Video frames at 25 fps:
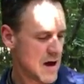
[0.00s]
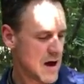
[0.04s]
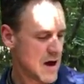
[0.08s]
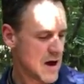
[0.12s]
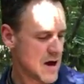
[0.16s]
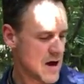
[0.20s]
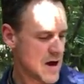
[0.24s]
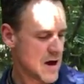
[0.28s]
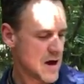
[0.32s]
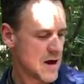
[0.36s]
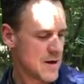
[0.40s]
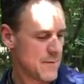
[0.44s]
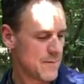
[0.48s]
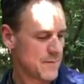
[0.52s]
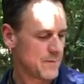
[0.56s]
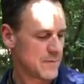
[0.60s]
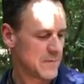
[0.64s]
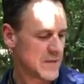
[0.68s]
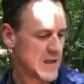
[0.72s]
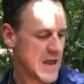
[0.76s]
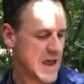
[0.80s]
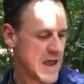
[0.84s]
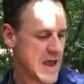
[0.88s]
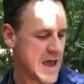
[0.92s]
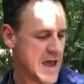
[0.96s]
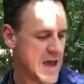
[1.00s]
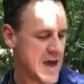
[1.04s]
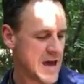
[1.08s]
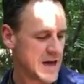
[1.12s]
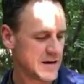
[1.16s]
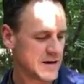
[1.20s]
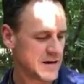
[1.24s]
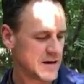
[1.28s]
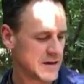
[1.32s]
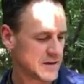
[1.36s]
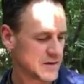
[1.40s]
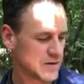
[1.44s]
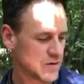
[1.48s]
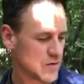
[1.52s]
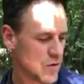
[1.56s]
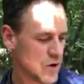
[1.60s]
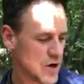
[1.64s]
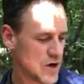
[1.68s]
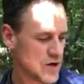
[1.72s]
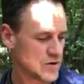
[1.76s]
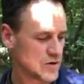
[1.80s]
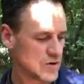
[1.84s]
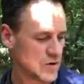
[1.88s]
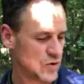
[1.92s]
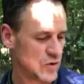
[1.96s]
and it's
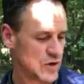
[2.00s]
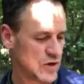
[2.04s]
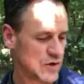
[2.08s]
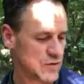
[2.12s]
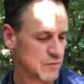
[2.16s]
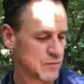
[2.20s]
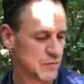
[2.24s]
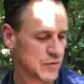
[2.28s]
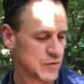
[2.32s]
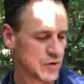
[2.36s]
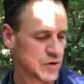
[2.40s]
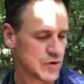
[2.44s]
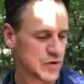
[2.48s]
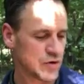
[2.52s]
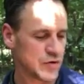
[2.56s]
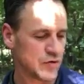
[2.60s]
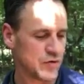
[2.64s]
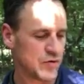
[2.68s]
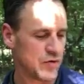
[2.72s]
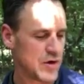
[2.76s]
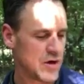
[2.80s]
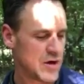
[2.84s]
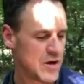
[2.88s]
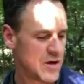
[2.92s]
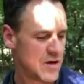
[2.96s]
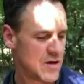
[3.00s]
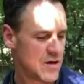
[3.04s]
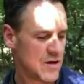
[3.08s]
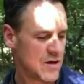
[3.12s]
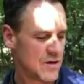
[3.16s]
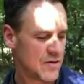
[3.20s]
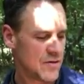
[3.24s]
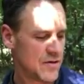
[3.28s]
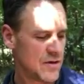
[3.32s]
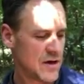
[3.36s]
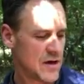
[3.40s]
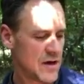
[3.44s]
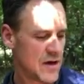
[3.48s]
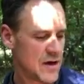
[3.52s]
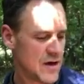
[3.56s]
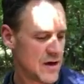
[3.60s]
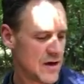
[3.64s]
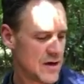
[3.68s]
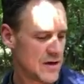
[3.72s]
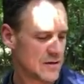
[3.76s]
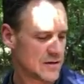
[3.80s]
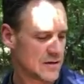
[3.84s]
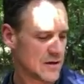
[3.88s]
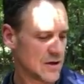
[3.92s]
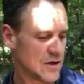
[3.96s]
going to improve
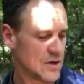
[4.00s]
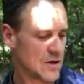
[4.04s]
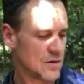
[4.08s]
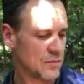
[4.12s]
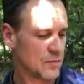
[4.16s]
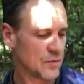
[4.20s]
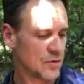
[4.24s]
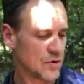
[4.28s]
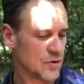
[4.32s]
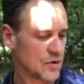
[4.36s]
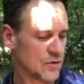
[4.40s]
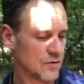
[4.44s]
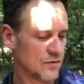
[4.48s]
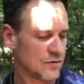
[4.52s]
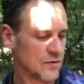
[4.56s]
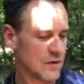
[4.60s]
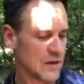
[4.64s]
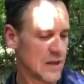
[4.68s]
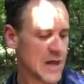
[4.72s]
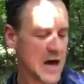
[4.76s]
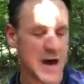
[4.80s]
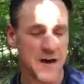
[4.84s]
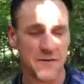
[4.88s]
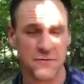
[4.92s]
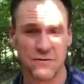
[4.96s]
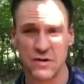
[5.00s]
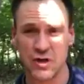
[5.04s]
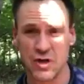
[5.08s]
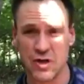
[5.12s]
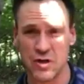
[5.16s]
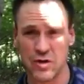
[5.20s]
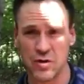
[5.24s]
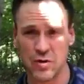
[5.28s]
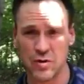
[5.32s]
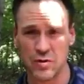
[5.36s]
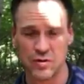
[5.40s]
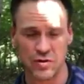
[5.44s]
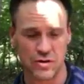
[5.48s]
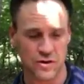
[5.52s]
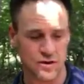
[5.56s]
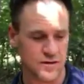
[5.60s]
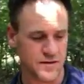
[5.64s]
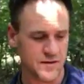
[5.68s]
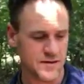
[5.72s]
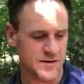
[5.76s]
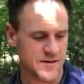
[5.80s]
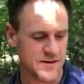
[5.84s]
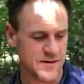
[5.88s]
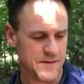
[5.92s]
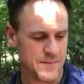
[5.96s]
the life of the
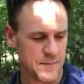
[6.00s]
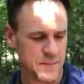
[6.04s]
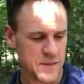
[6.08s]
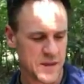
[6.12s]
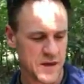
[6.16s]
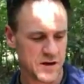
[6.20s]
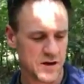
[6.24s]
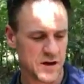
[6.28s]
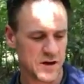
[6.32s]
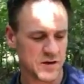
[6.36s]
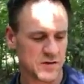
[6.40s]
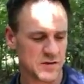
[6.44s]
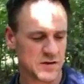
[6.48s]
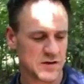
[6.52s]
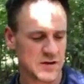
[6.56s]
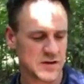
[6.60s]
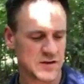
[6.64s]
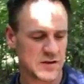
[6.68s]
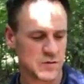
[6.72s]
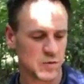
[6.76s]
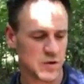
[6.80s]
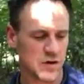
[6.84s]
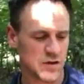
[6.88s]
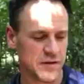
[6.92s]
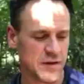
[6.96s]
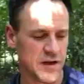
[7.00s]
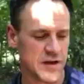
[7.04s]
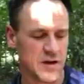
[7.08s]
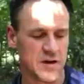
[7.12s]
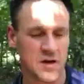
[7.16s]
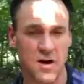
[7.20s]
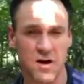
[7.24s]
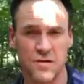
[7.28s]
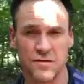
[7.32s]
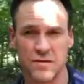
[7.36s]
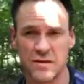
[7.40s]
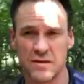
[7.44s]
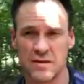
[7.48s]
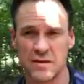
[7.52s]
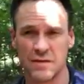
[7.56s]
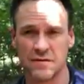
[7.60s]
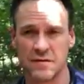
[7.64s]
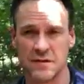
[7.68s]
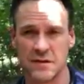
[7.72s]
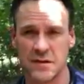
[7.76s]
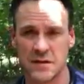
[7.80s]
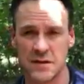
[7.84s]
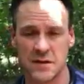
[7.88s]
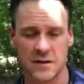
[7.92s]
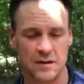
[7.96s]
user. And under this one, they call this a
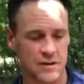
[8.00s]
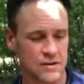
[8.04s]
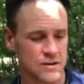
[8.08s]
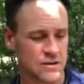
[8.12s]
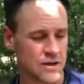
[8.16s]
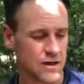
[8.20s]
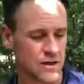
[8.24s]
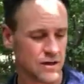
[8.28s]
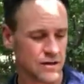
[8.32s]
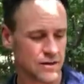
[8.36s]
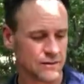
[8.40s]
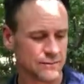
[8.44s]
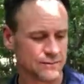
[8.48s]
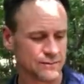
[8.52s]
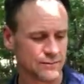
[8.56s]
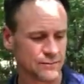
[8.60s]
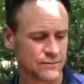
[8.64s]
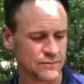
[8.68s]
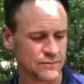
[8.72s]
facilitator.